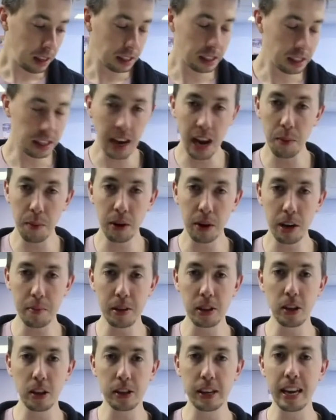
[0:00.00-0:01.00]
Tonight, we're going to
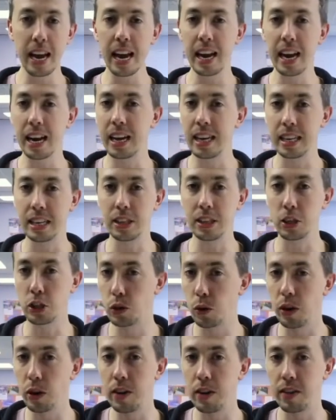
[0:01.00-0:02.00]
be looking at the
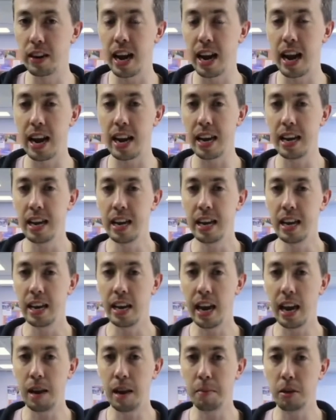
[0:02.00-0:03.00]
story of a guy
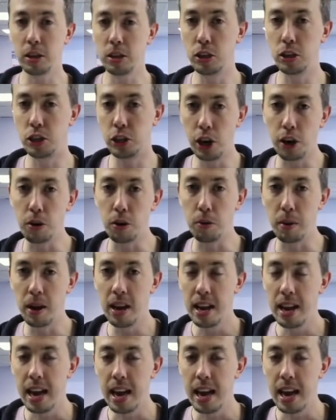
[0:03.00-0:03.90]
named Job.